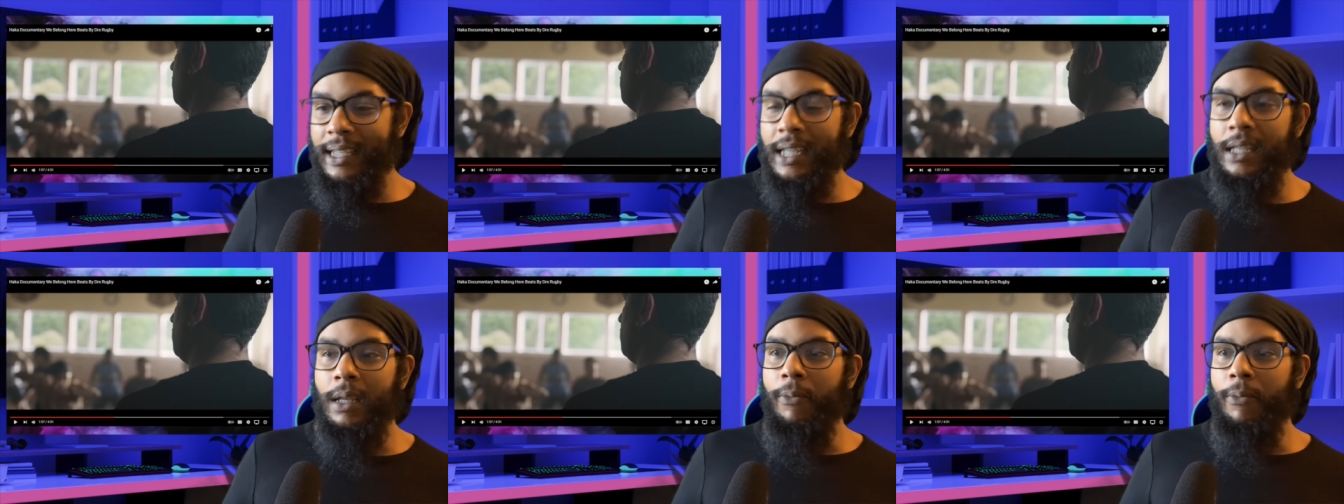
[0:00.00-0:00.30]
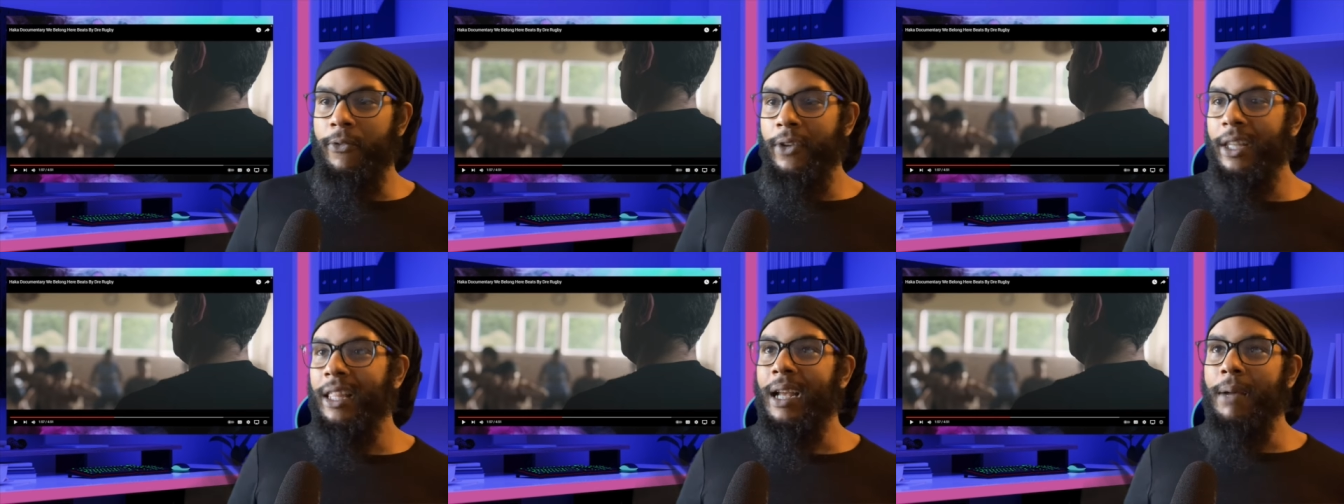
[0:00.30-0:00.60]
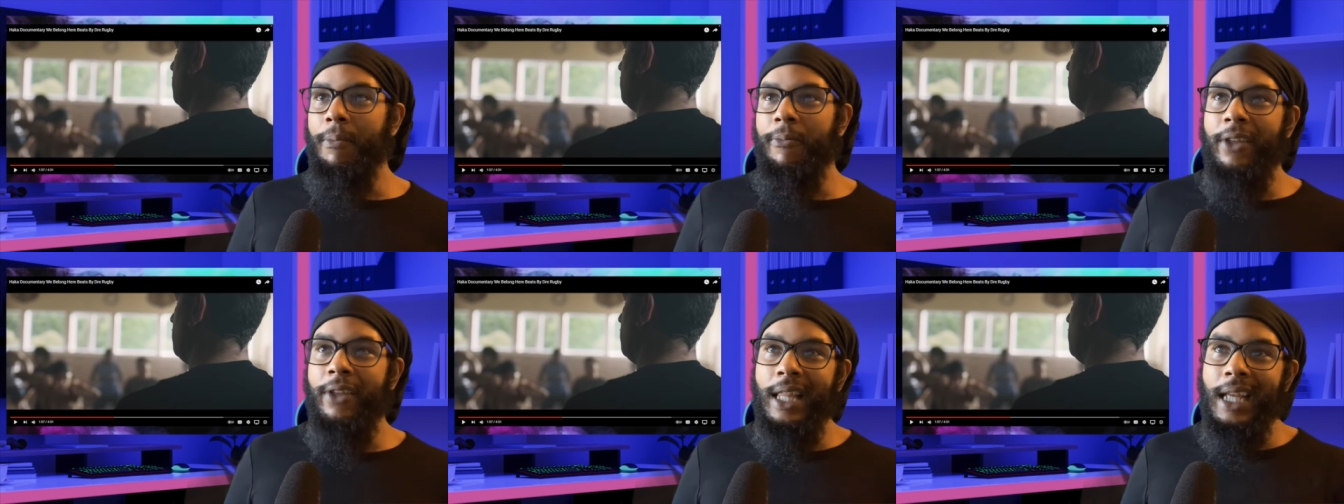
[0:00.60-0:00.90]
I'm feeling. I'm
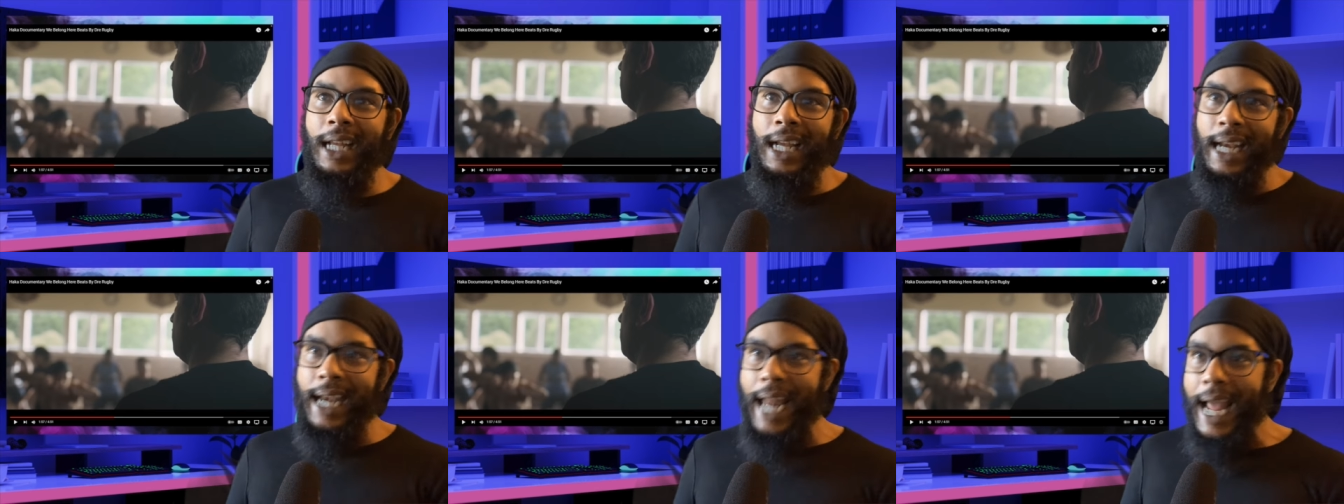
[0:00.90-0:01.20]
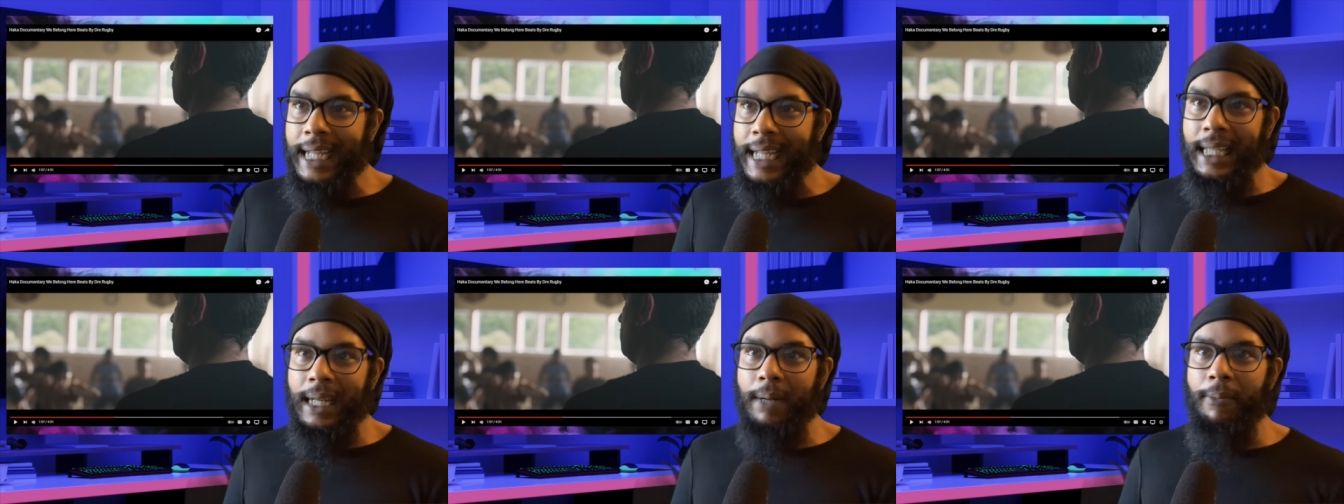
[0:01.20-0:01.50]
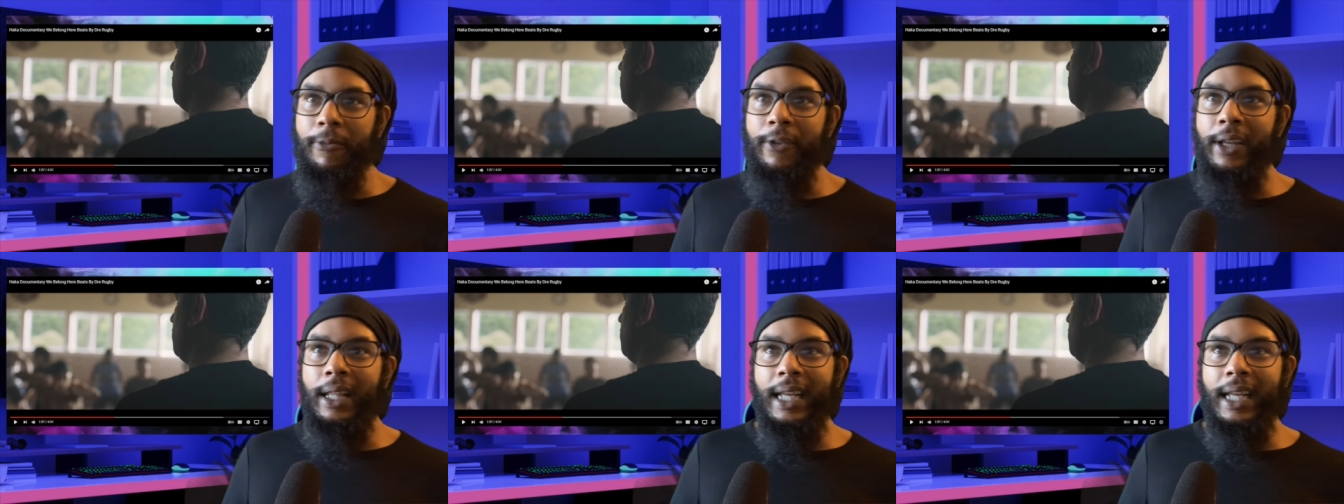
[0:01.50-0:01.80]
feeling connected. I'm
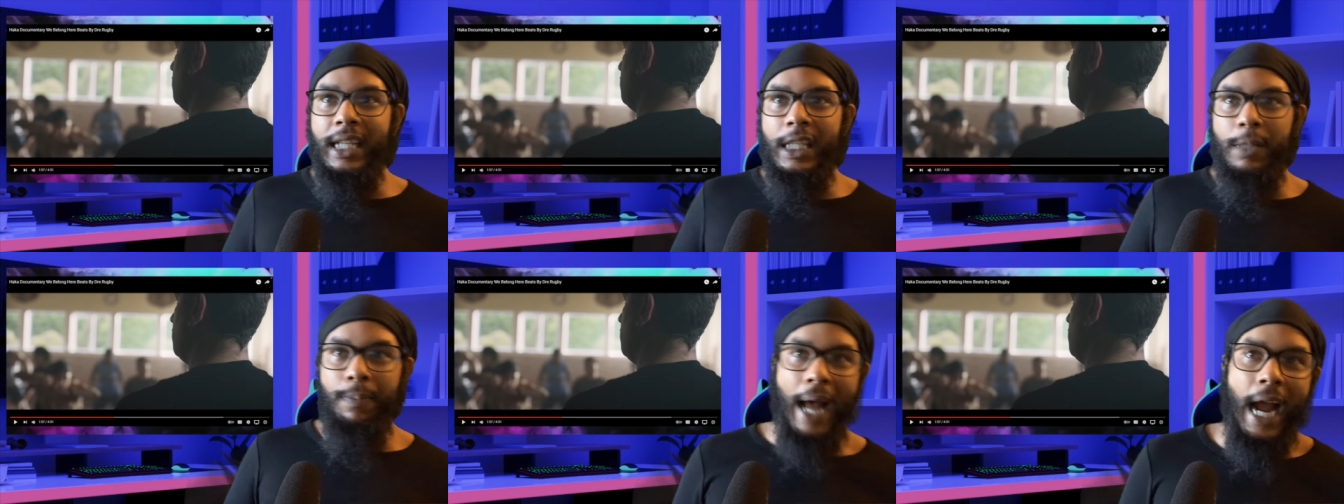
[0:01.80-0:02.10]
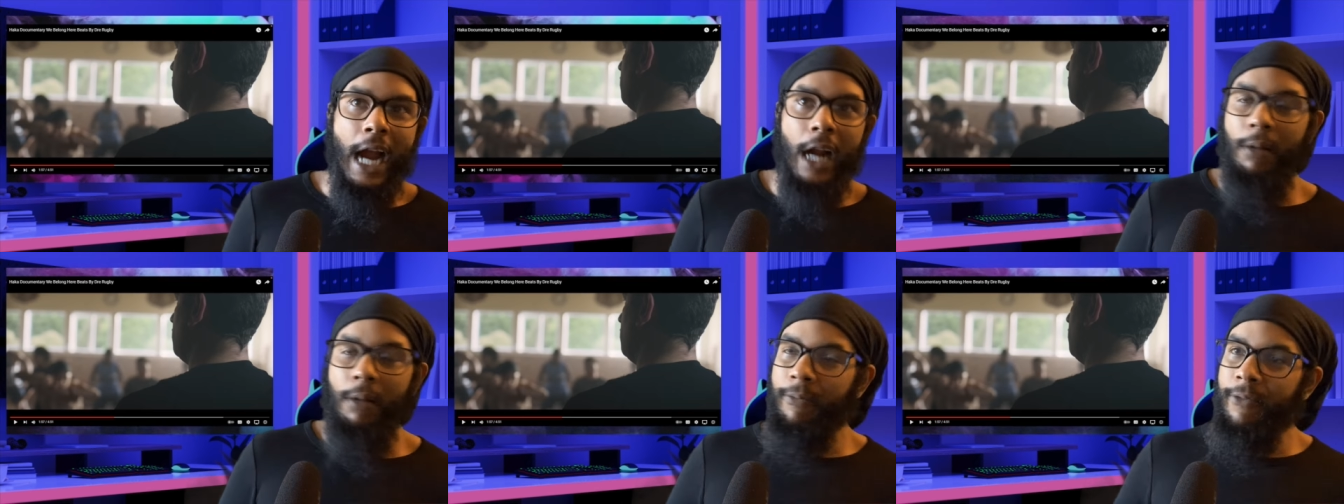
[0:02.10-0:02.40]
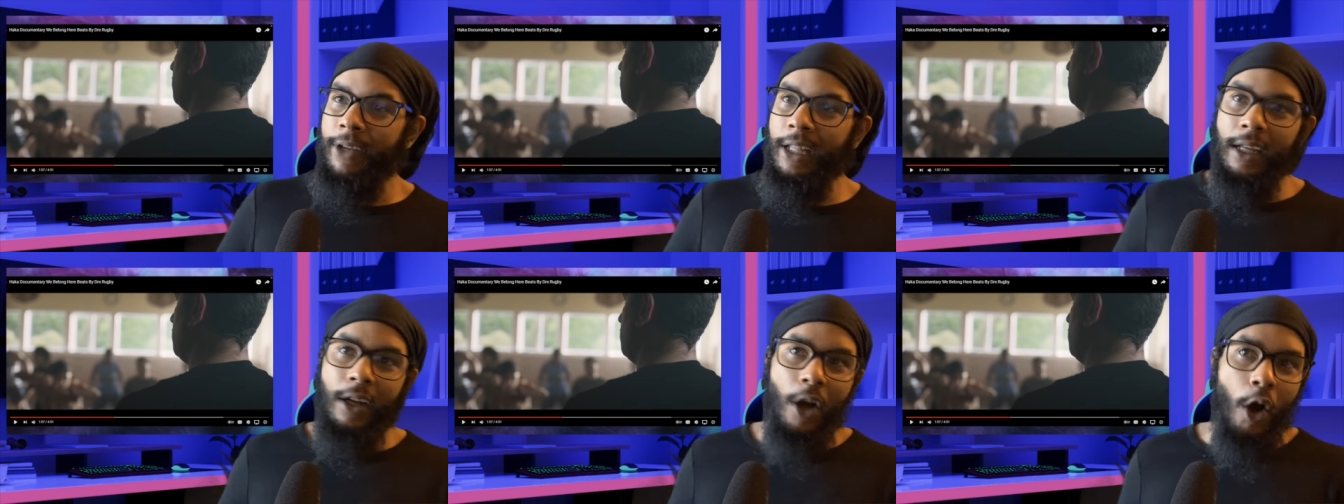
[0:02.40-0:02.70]
feeling inspired. I'm
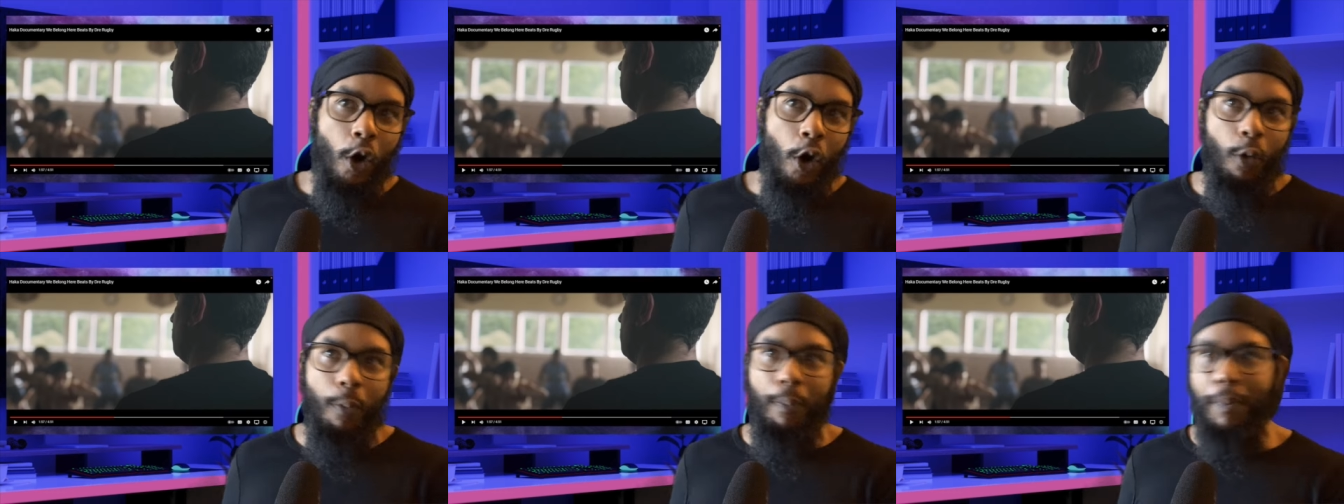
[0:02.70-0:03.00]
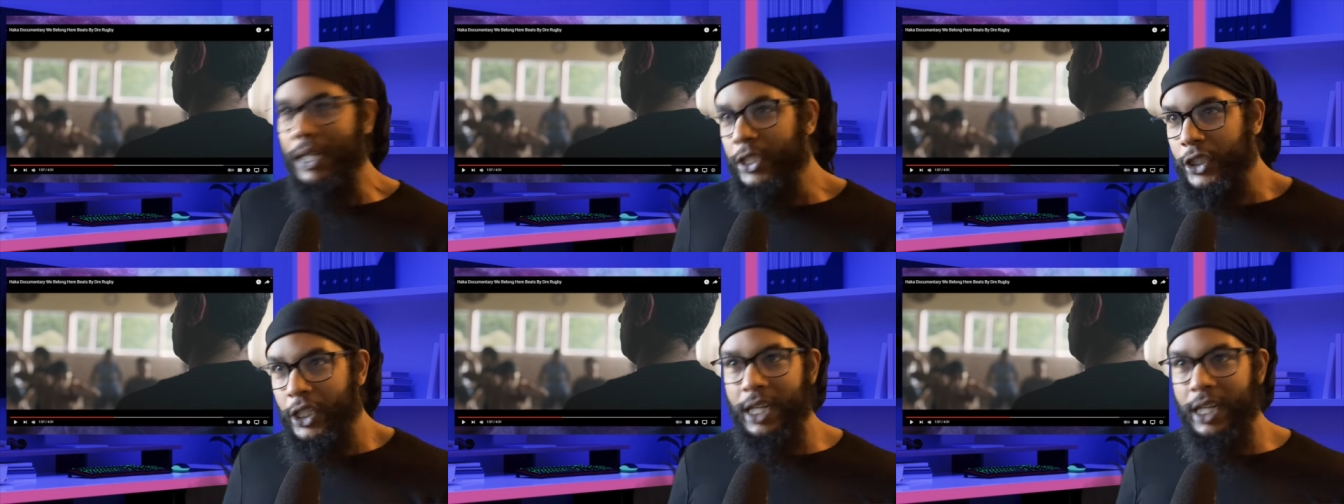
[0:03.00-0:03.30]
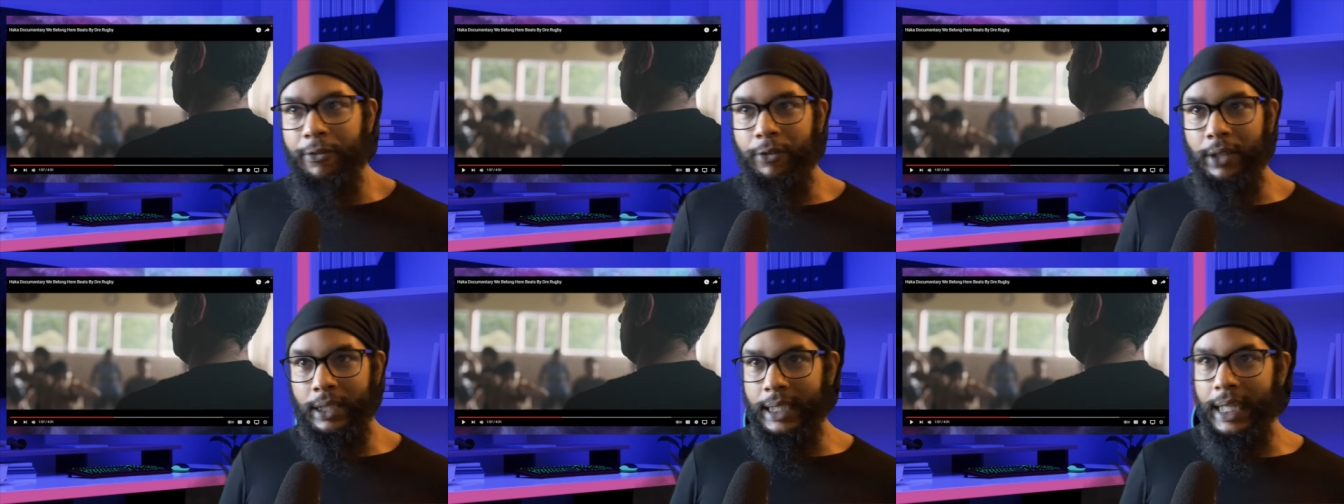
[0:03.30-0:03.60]
feeling a whole bunch of
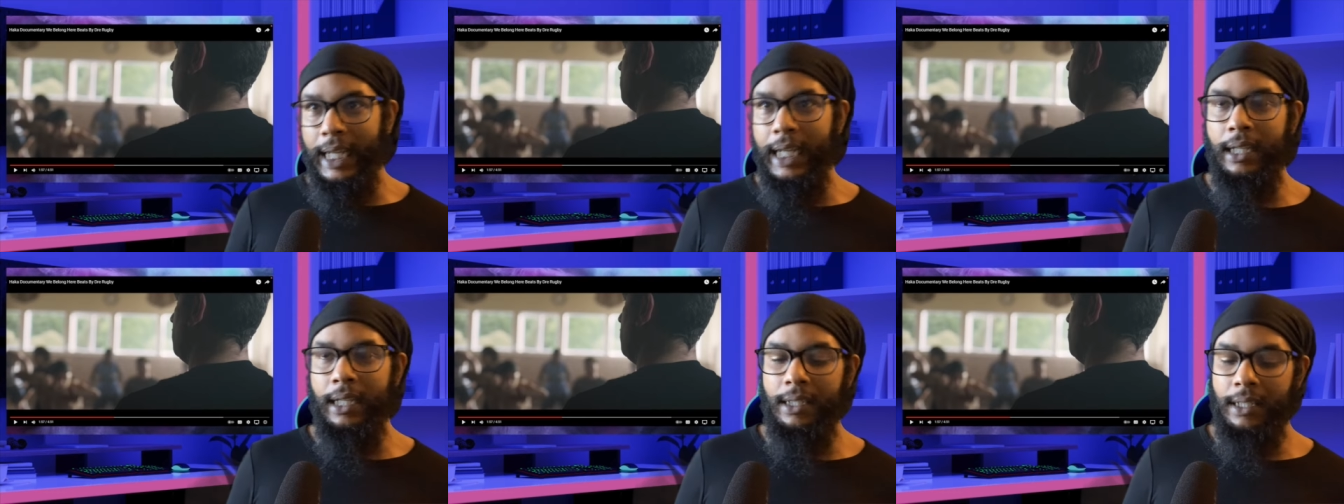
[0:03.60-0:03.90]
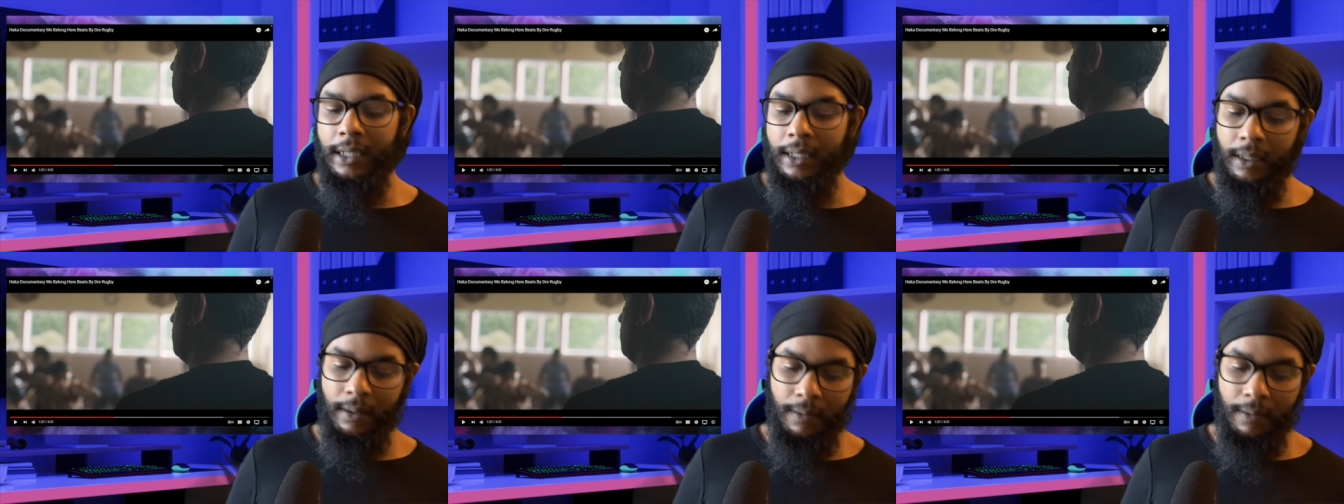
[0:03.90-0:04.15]
different things.